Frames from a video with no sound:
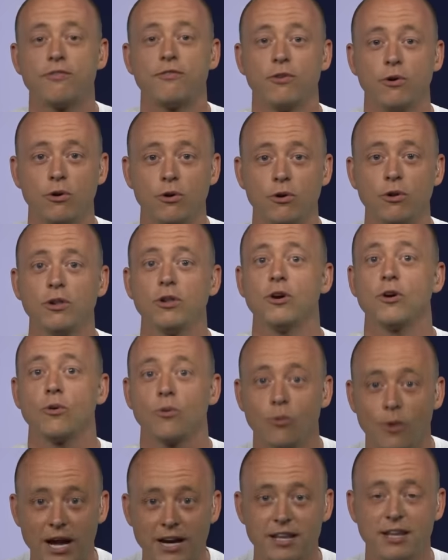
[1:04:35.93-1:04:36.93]
full,
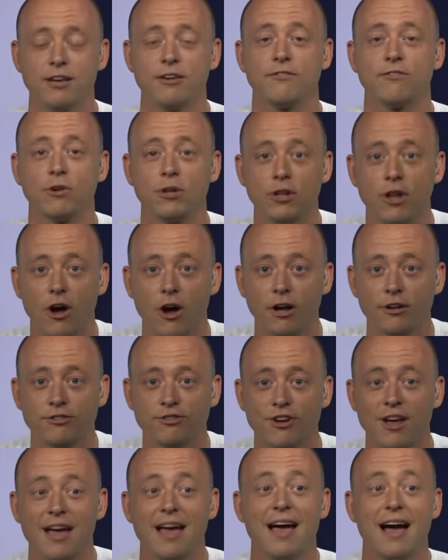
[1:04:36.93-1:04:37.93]
ready for
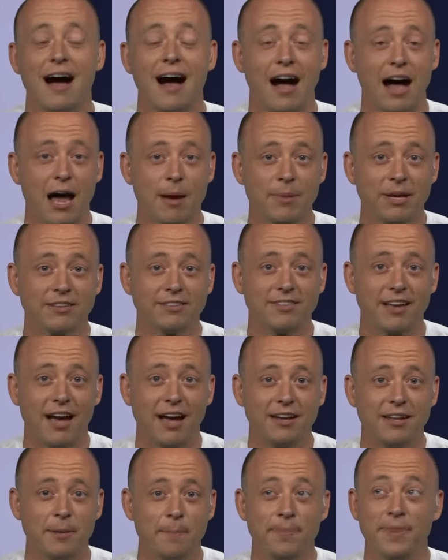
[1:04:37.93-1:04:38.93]
launch. I'm
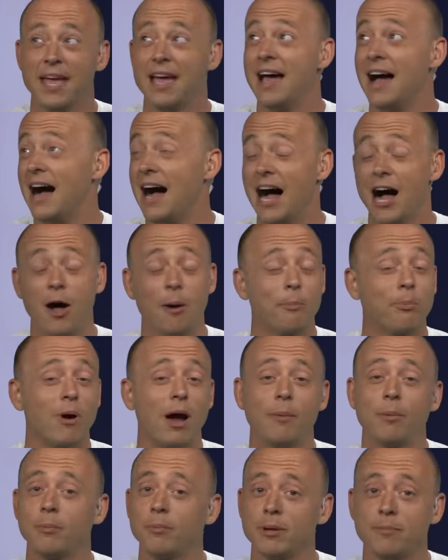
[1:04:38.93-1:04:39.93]
excited. I'll
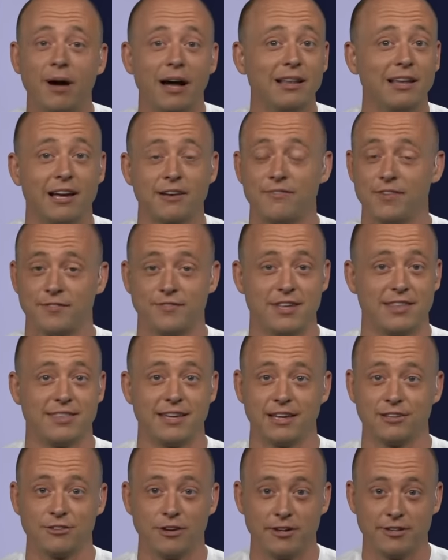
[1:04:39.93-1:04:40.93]
probably buy like fifty
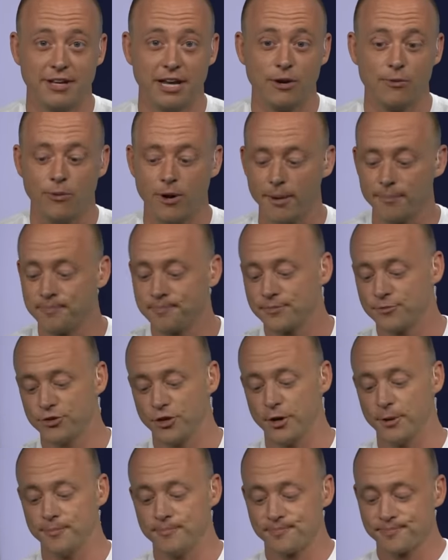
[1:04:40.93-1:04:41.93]
things on day one.
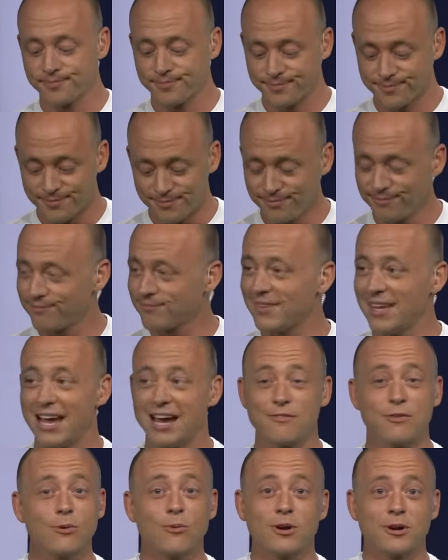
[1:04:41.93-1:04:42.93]
So
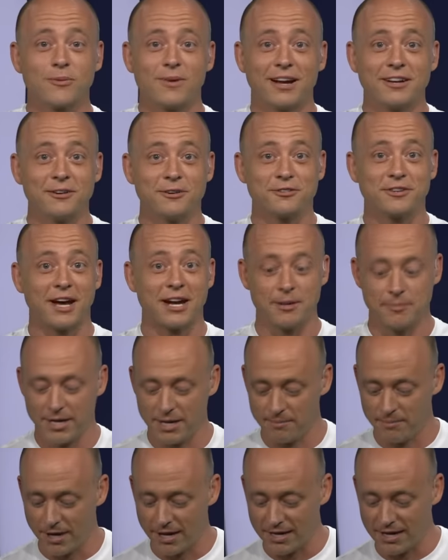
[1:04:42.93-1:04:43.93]
everyone around here has got to
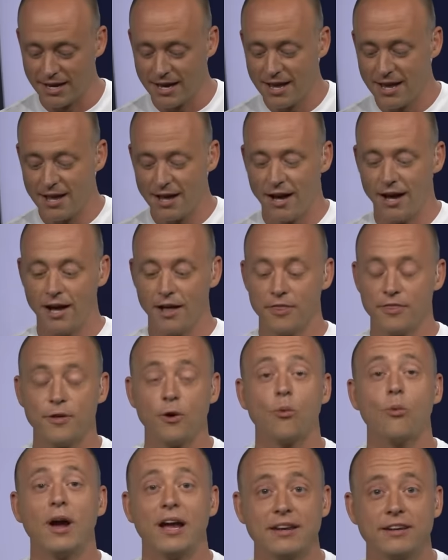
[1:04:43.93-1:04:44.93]
make money. Uh,
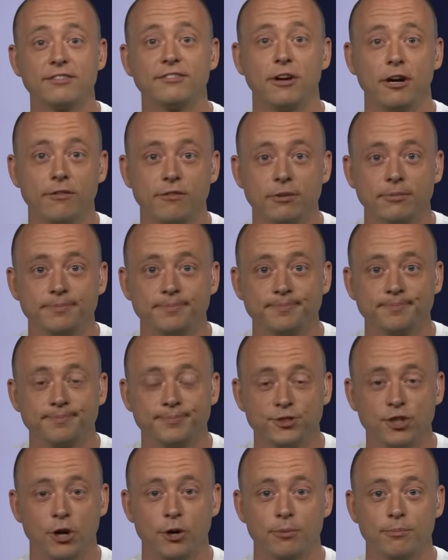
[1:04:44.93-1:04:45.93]
the wait is over.
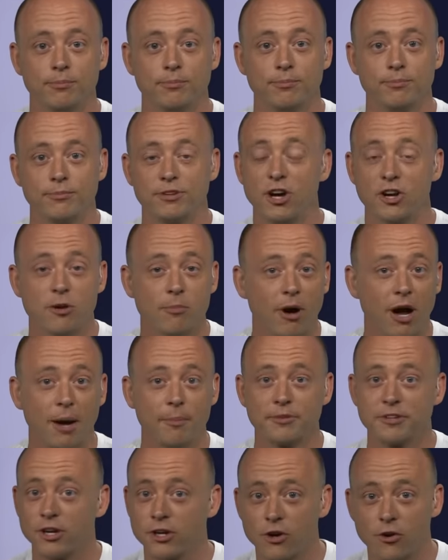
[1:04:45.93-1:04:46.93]
So tell your
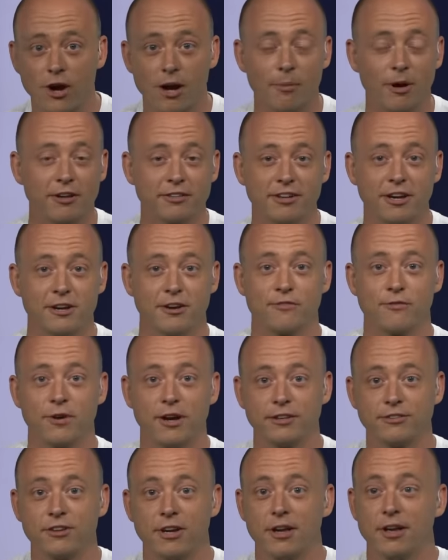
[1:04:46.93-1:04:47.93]
mom, tell your grandma, tell your
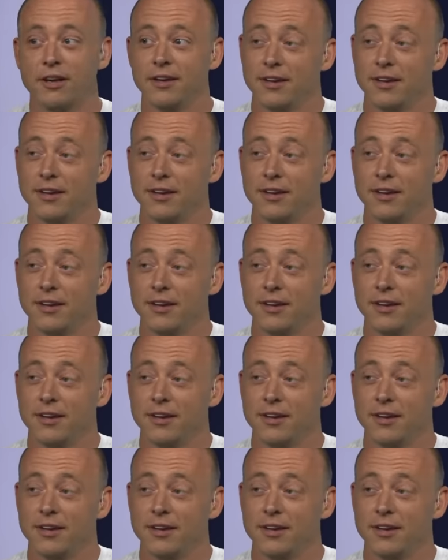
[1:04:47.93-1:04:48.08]
friends.